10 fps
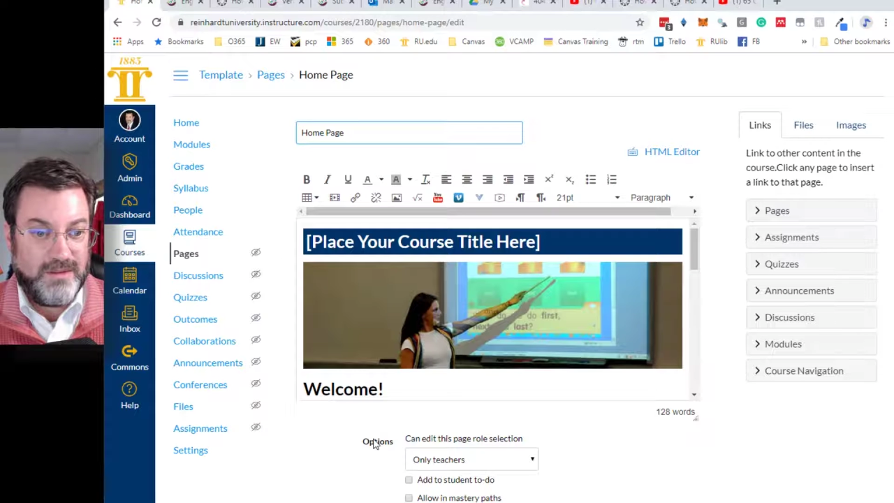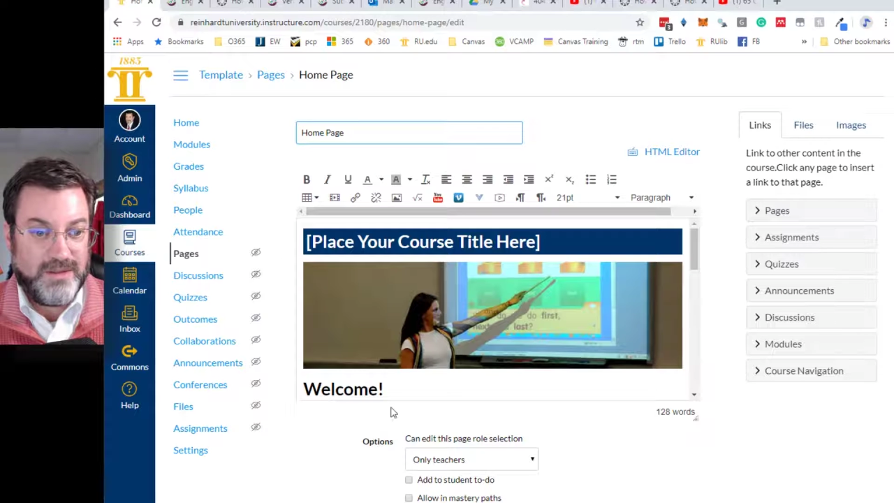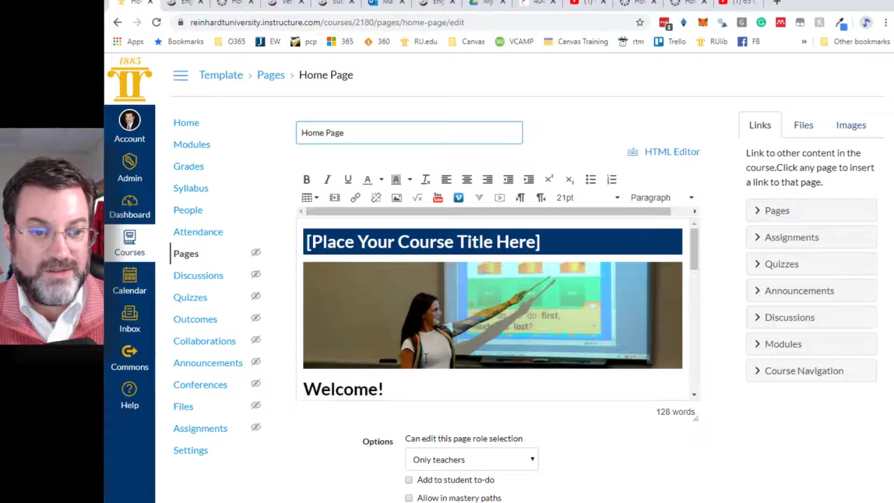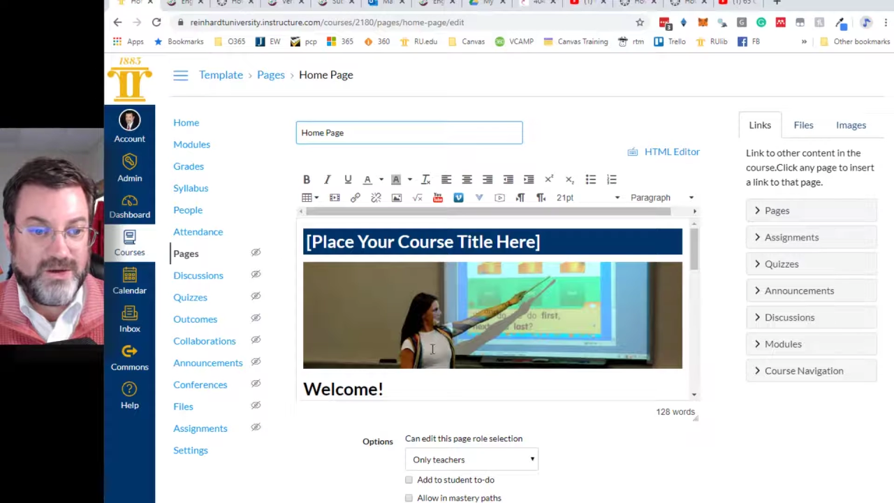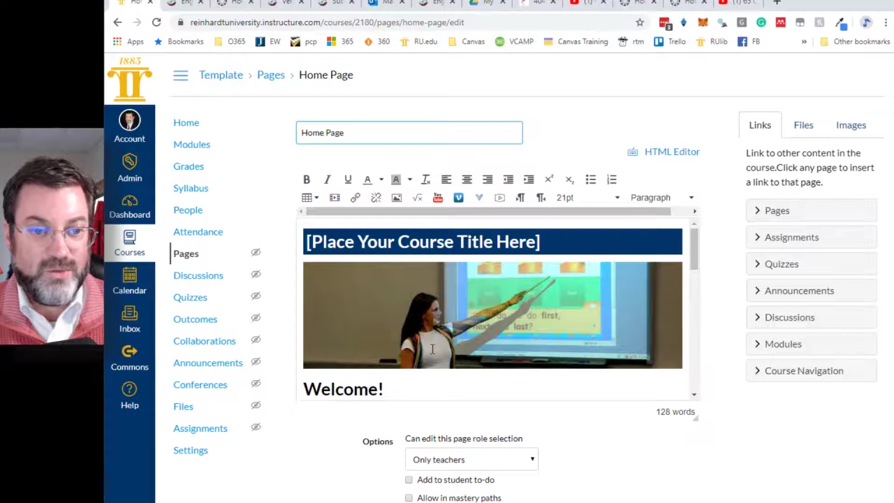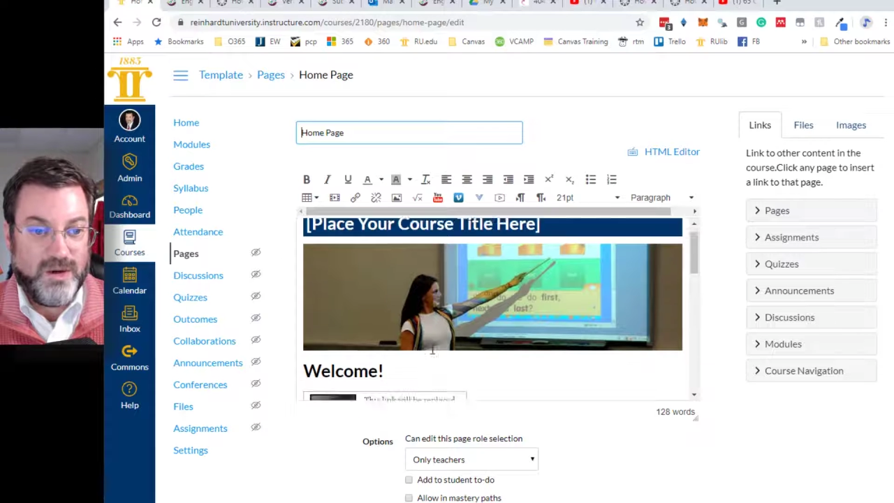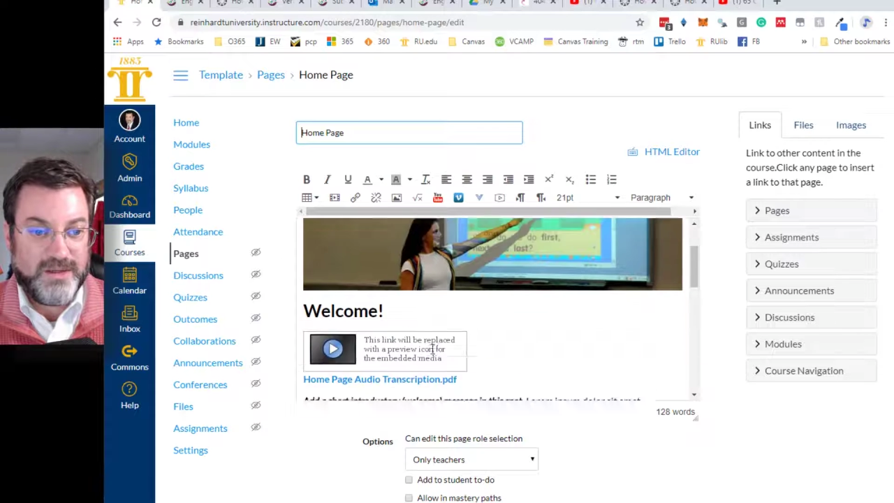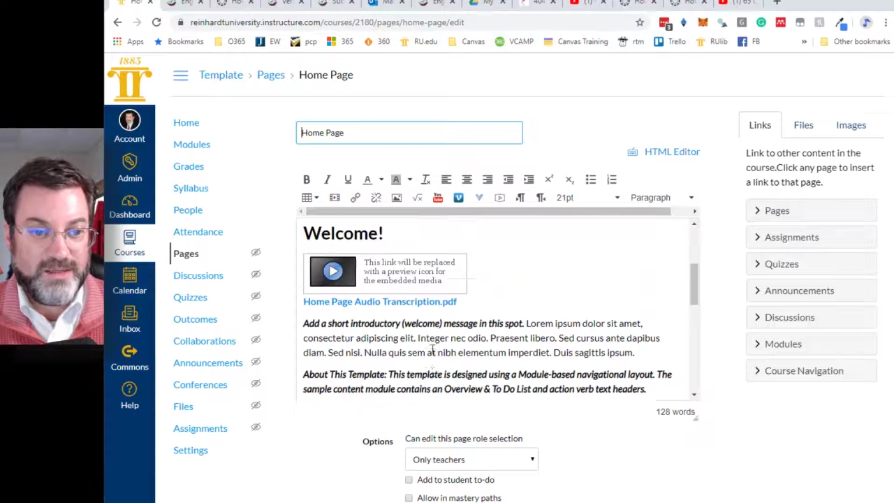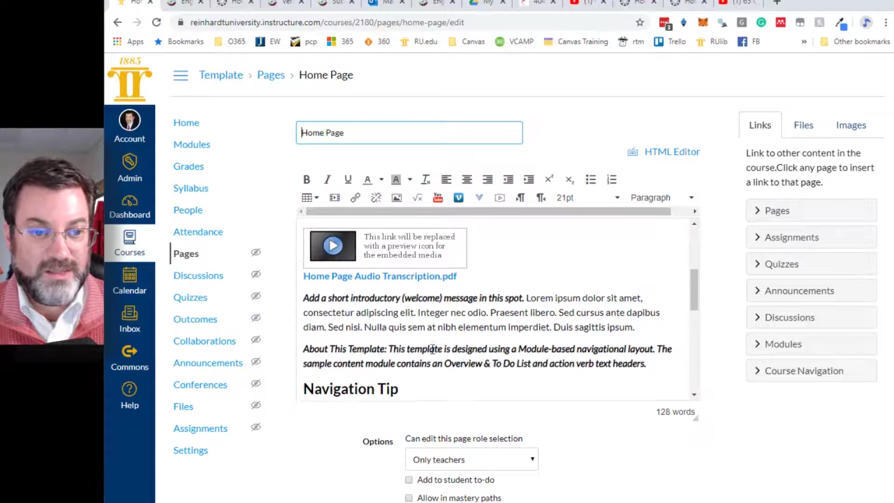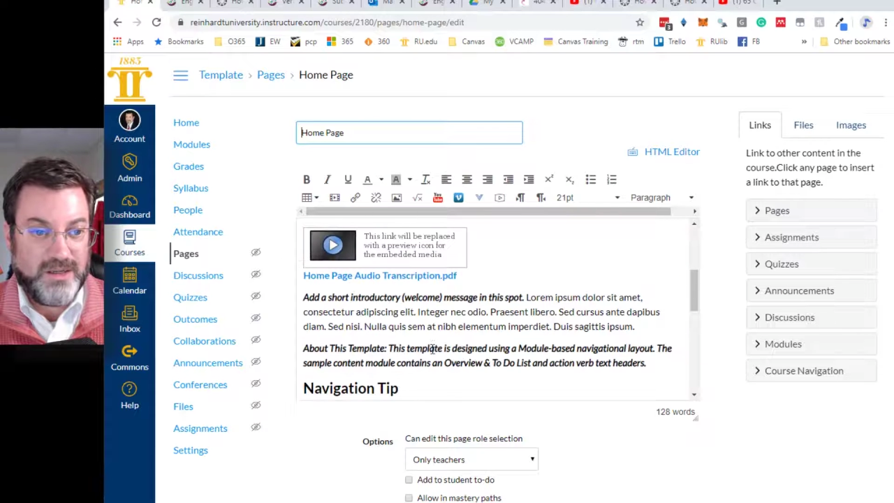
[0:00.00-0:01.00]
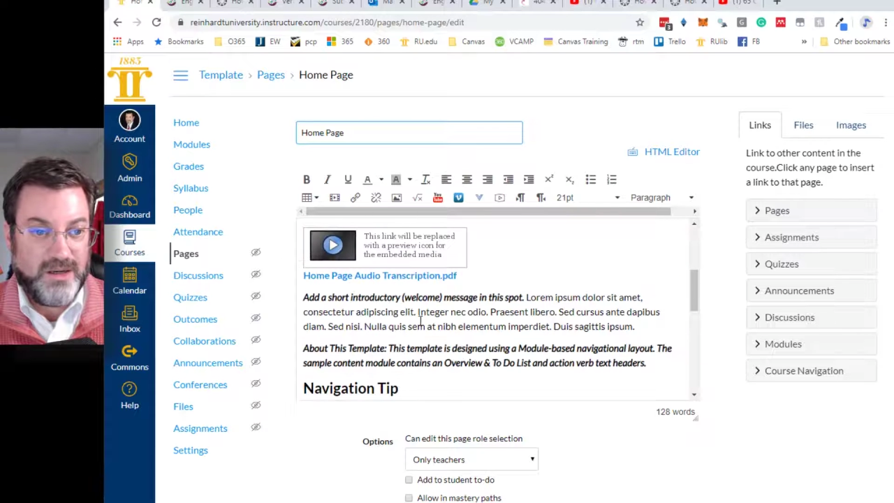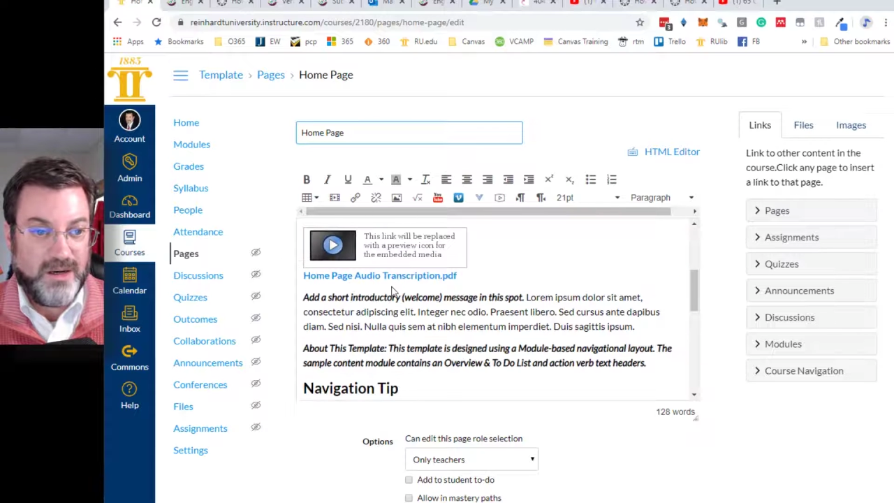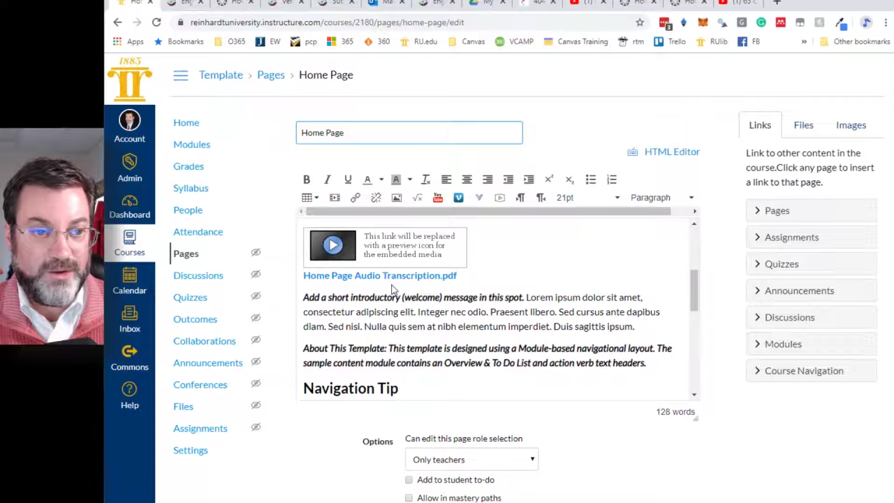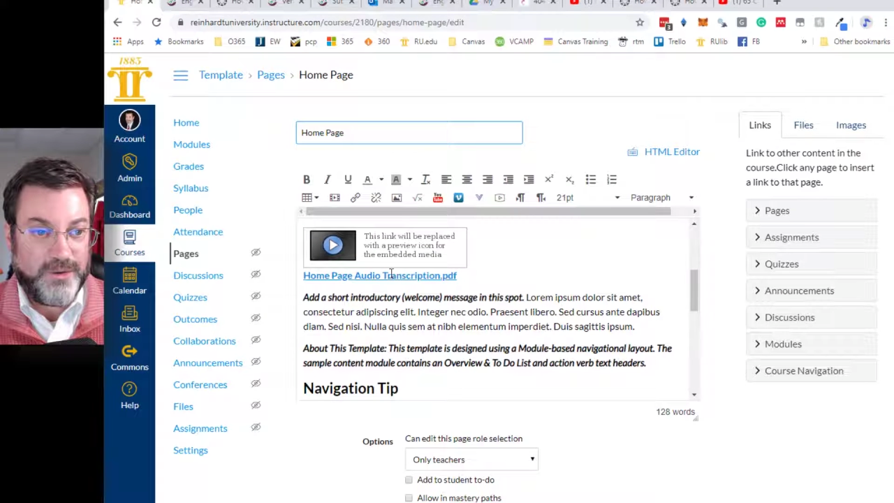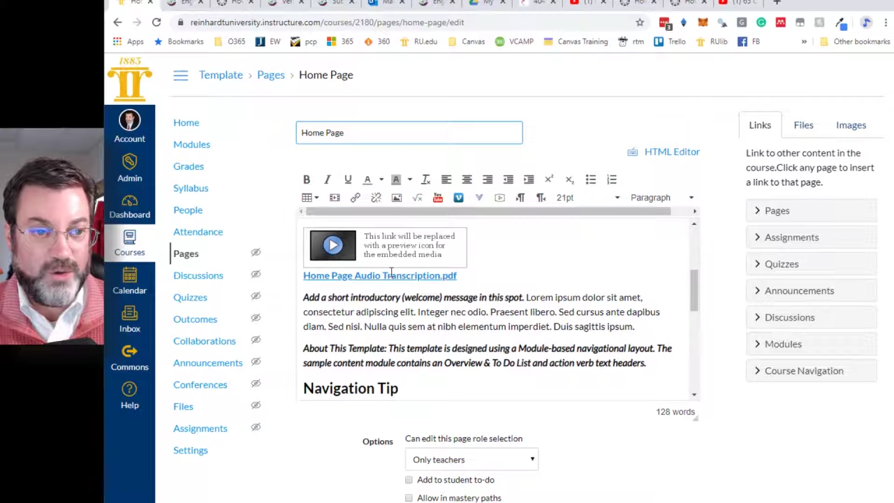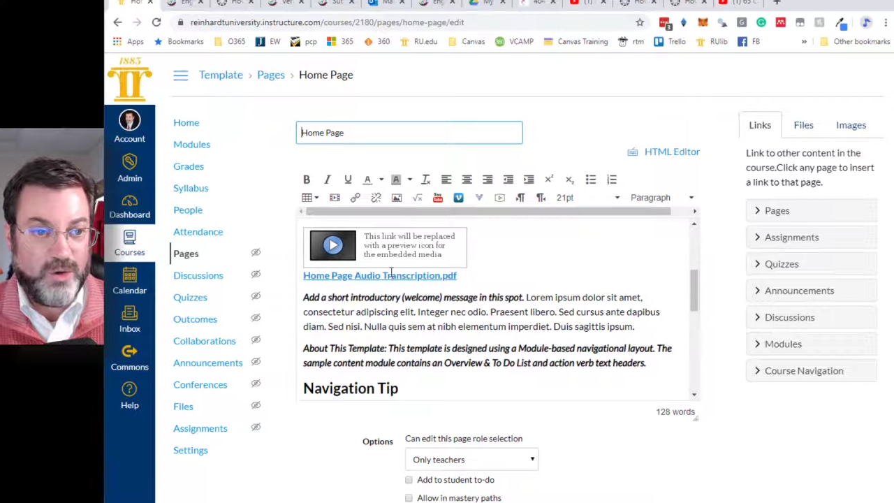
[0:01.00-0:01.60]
I don't want it to auto